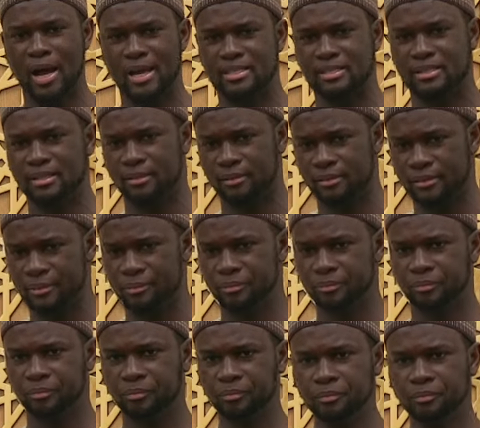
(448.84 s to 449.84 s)
asking.
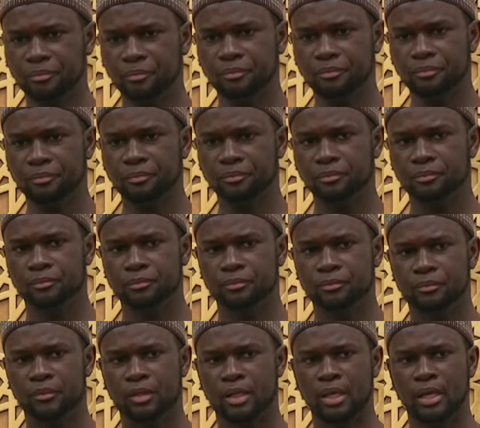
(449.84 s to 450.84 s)

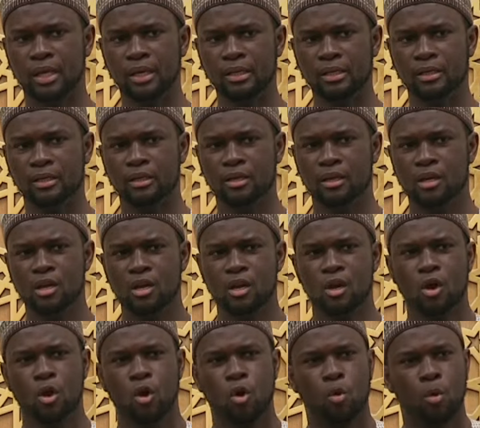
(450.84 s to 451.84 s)
Okay?
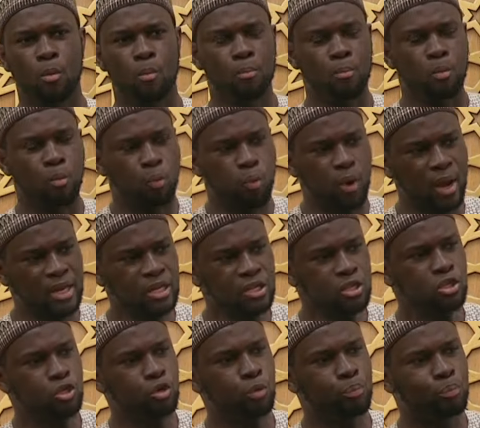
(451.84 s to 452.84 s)

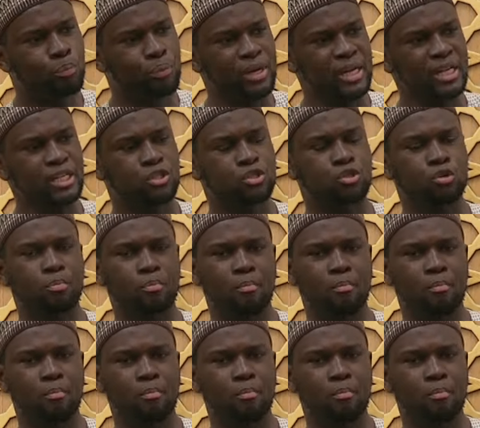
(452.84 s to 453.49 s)
When you bring to